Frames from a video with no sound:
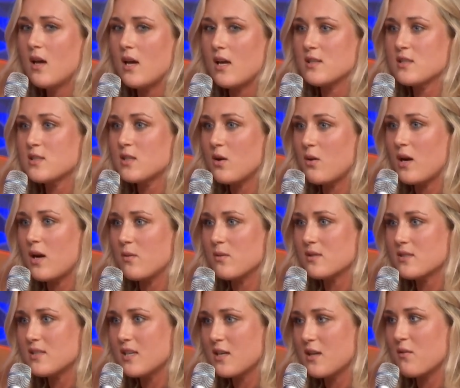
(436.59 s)
And so I
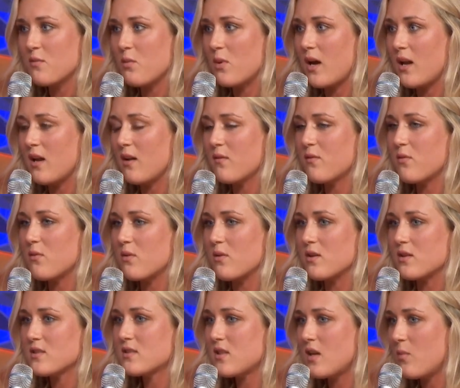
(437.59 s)
was sick of waiting
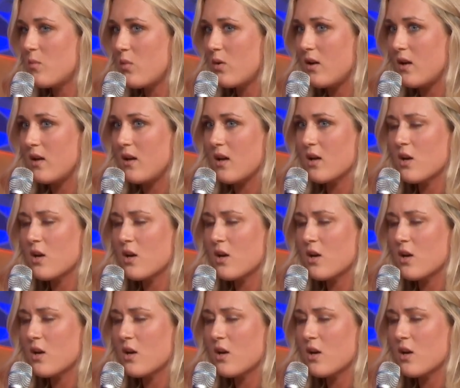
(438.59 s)
for someone,